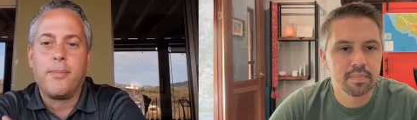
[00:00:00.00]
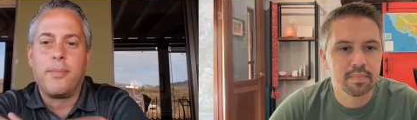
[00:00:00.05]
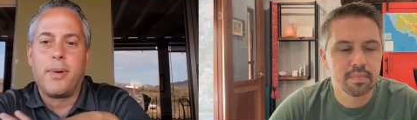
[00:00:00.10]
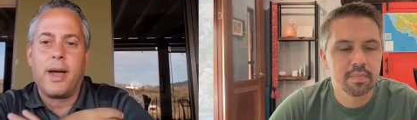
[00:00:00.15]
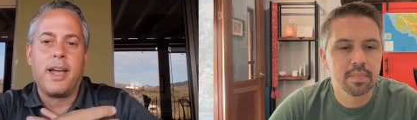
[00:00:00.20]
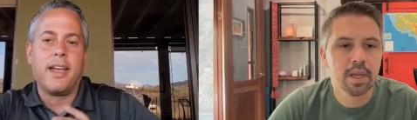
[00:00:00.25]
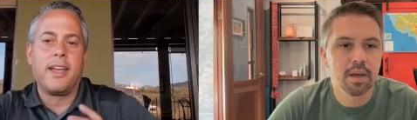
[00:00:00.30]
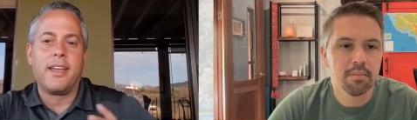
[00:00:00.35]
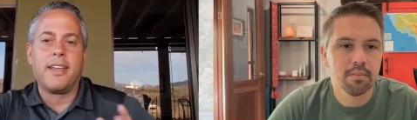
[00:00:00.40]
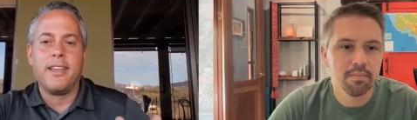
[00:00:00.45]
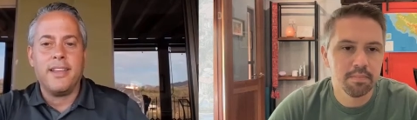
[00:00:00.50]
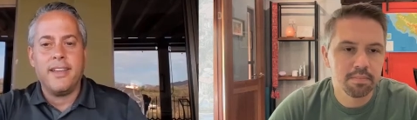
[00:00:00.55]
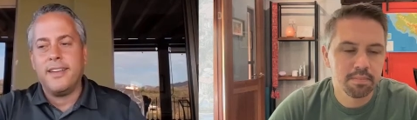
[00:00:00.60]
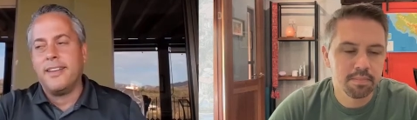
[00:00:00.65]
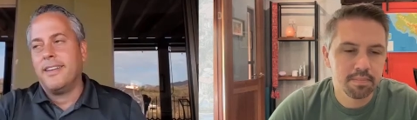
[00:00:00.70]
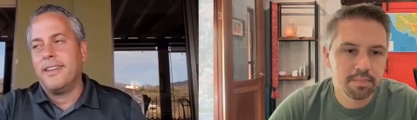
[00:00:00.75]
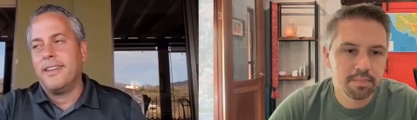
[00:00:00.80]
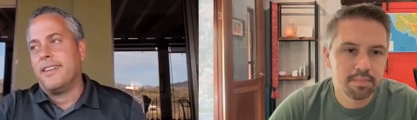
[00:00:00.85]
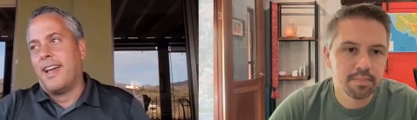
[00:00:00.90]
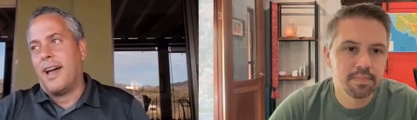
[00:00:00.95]
Speaker 1: I'm buying, yep.
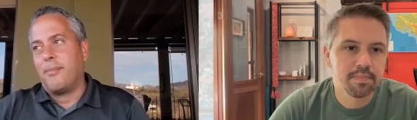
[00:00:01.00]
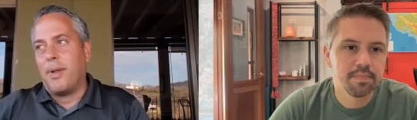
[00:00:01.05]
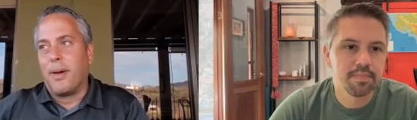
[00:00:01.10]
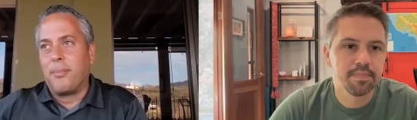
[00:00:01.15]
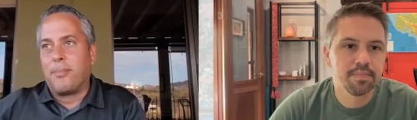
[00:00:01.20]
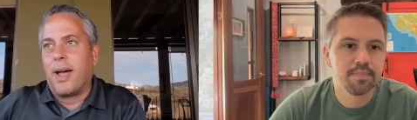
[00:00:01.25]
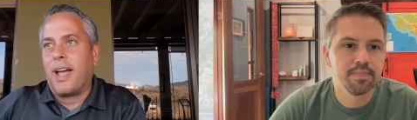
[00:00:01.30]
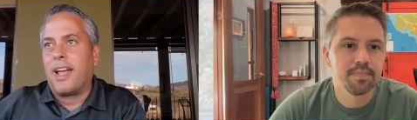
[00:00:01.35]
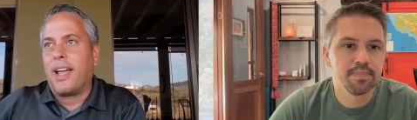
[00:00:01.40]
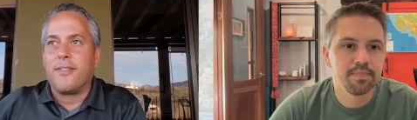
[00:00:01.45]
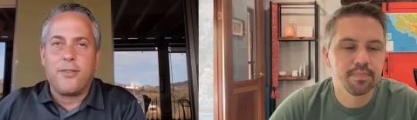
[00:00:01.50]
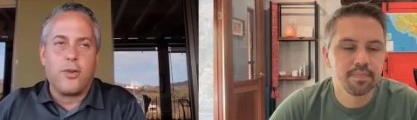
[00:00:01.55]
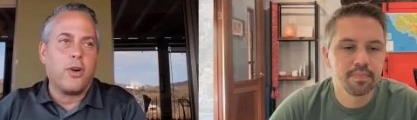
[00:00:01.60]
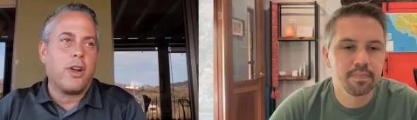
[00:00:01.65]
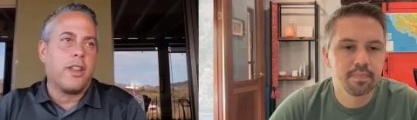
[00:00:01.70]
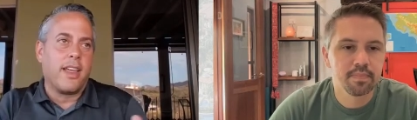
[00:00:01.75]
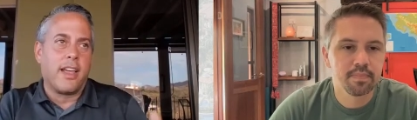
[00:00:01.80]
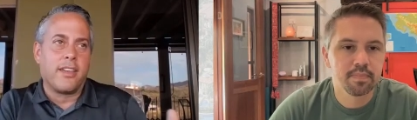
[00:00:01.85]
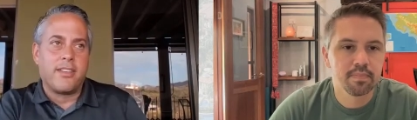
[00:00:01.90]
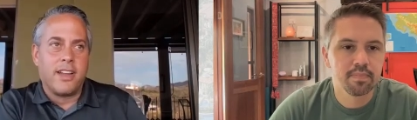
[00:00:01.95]
I'm not buying a
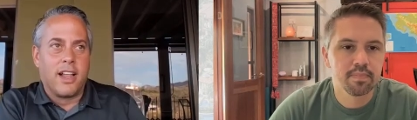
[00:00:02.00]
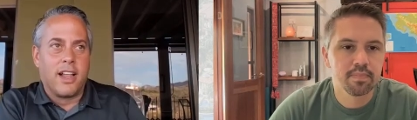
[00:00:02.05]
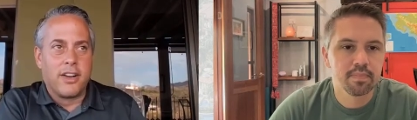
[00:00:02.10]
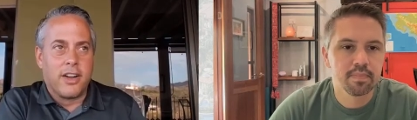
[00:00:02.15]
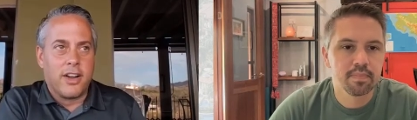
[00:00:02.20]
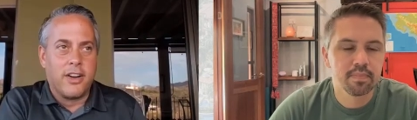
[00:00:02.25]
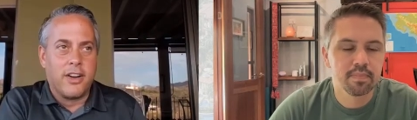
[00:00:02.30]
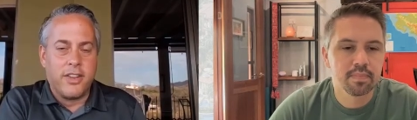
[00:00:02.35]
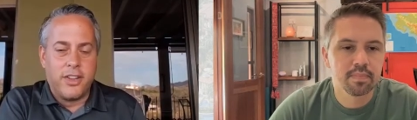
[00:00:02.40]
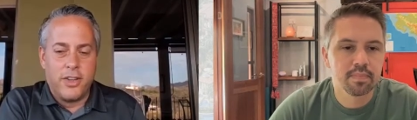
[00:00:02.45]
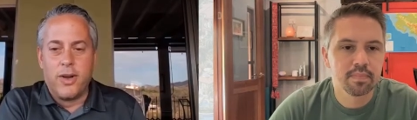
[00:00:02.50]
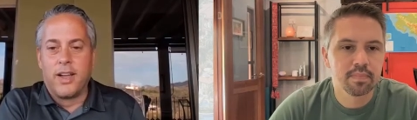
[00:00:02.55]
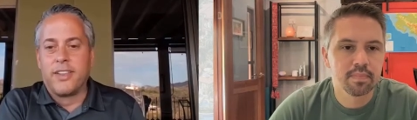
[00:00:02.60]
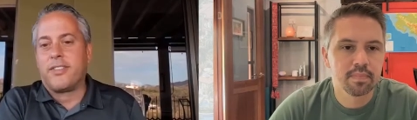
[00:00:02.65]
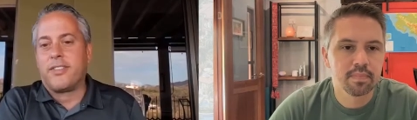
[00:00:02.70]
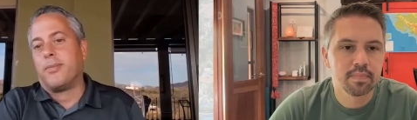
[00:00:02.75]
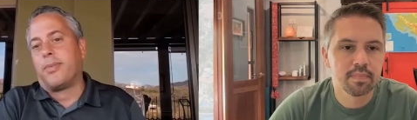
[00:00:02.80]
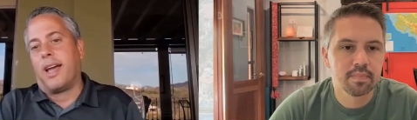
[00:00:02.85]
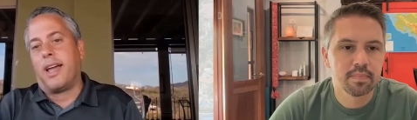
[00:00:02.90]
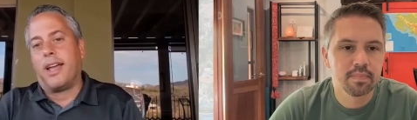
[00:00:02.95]
$40,000 car in the US
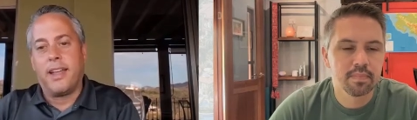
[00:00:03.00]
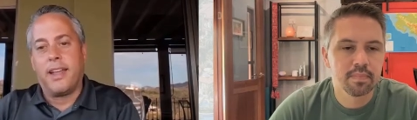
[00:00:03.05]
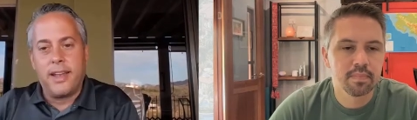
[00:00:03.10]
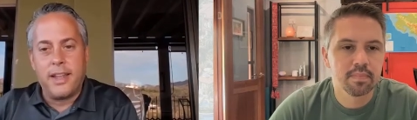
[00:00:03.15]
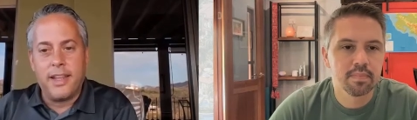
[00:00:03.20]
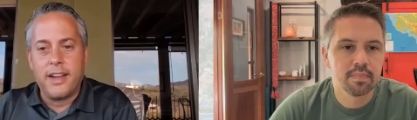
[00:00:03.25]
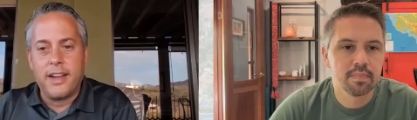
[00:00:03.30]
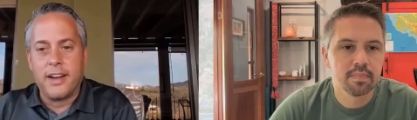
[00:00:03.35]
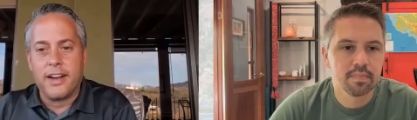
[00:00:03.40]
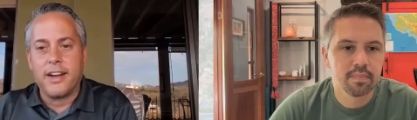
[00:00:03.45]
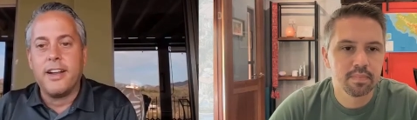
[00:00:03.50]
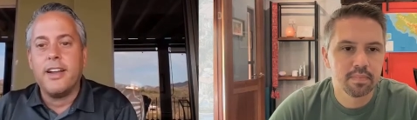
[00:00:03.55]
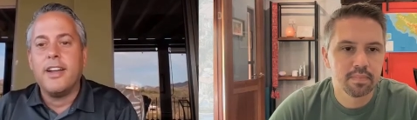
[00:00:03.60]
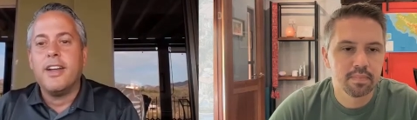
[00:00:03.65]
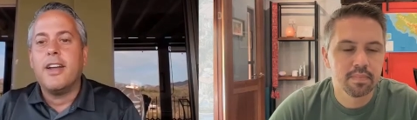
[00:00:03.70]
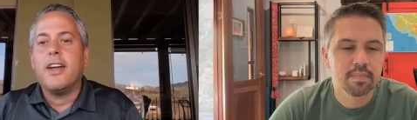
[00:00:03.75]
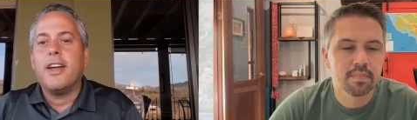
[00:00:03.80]
and buying it here.